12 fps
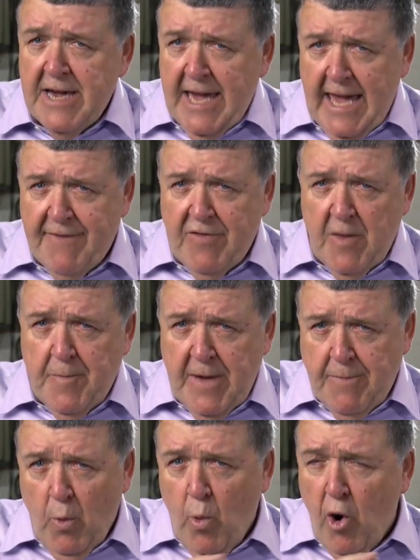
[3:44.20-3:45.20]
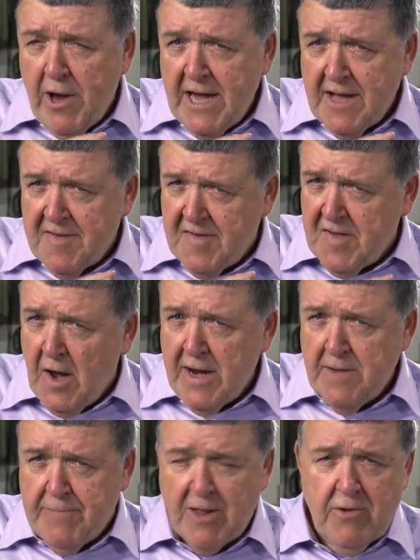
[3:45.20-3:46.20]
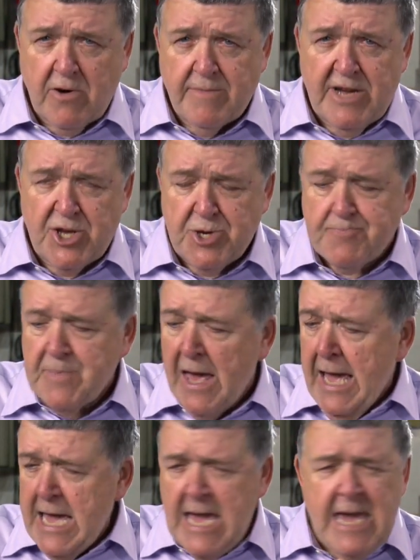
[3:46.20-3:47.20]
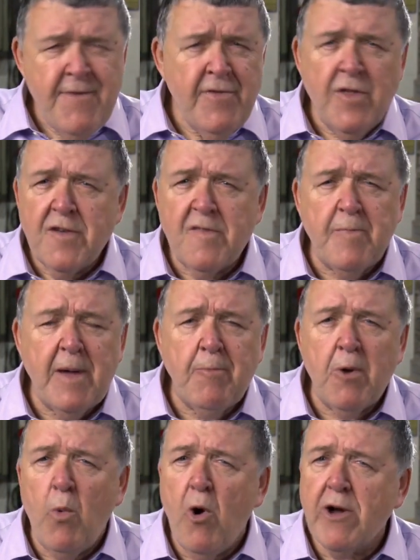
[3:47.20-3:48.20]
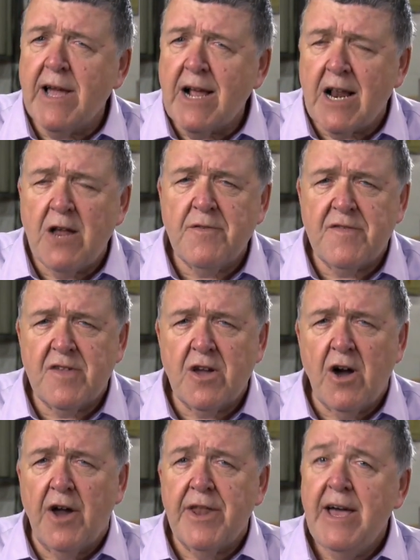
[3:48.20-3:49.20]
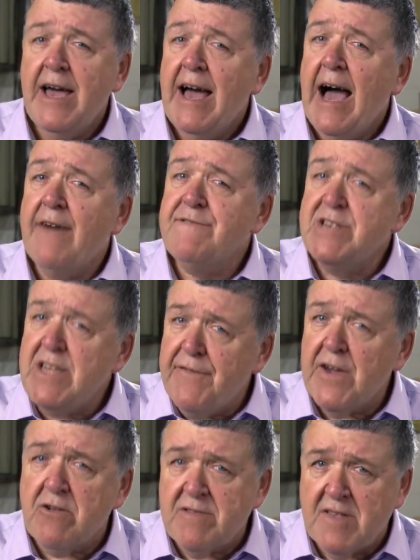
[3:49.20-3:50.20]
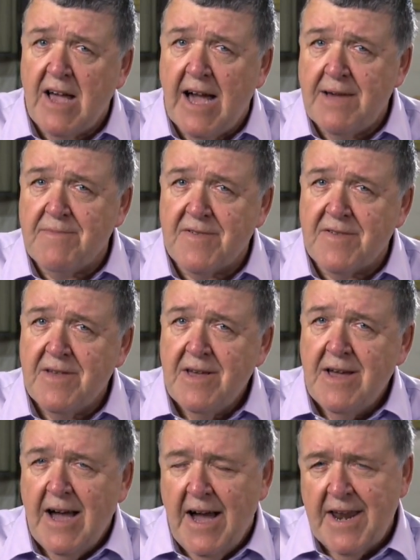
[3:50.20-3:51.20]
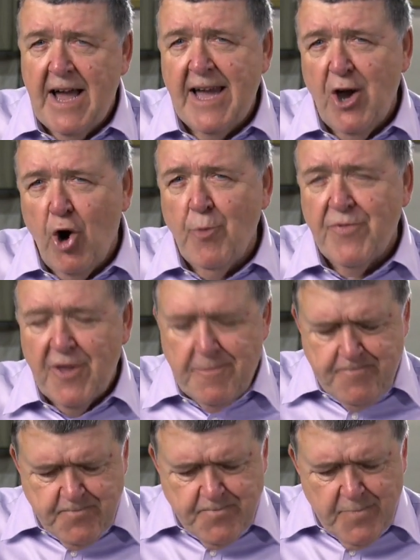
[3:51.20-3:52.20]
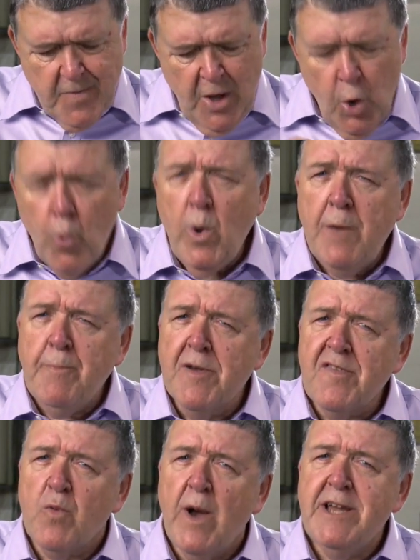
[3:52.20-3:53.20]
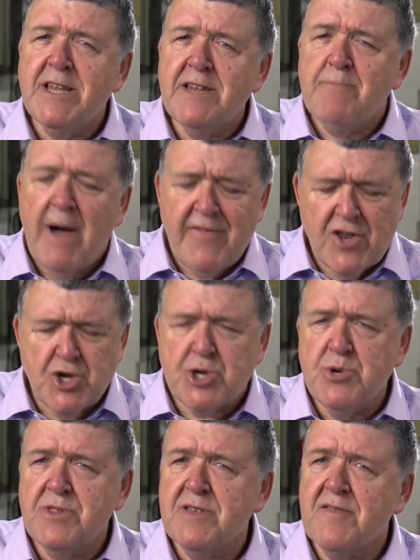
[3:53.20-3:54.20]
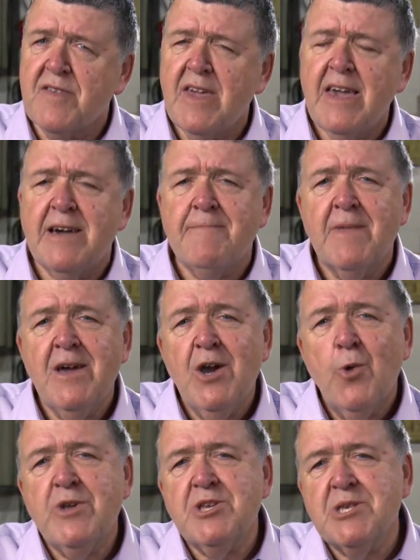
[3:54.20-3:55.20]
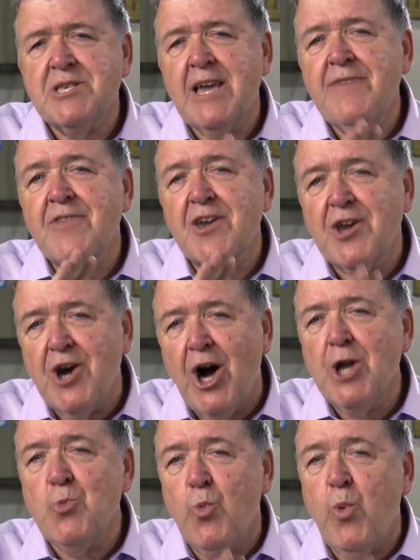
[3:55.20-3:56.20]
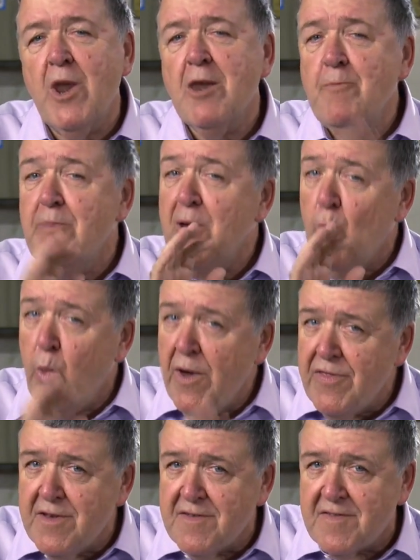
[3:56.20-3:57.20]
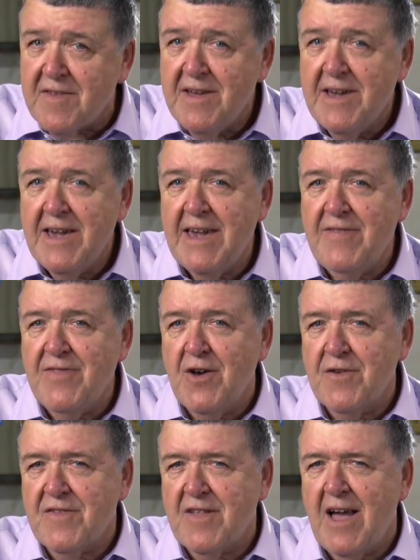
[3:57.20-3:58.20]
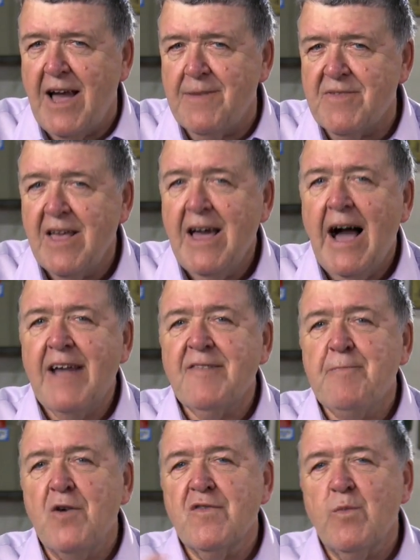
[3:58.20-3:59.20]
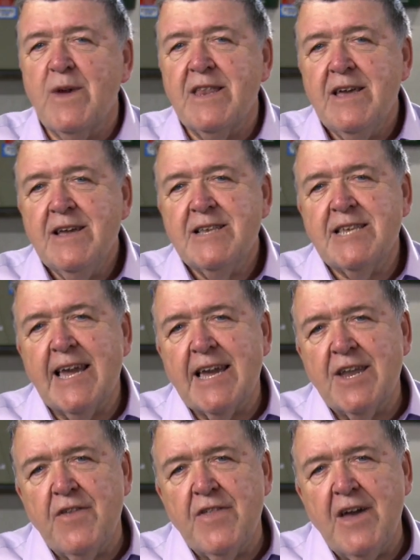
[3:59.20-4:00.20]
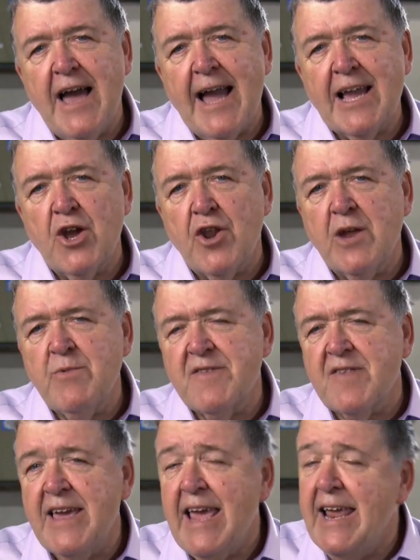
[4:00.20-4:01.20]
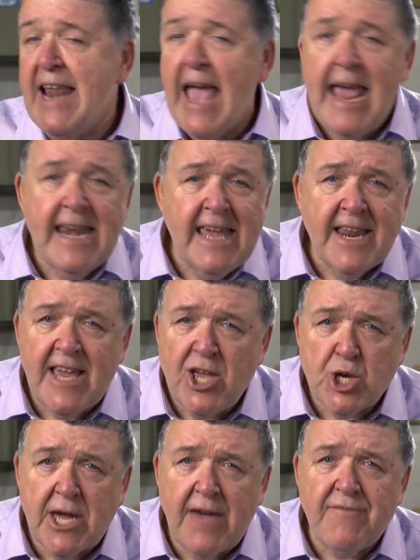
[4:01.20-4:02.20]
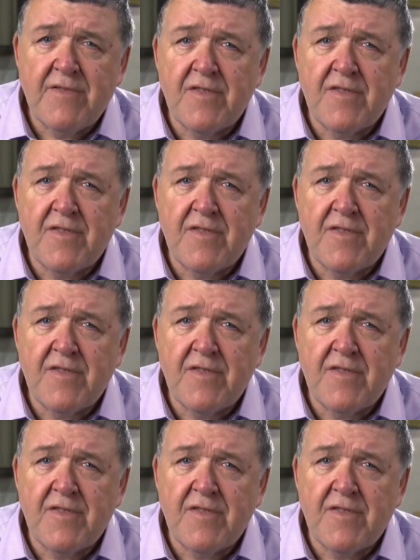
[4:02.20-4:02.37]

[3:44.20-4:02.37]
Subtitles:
even the people walking a solid pilgrimage, even those people who are walking close to God, have difficult times. And I hope that we're persuaded by the truth that's here, which is saying that God will be with us in those times. I suppose we take another angle on it. We say in any and each given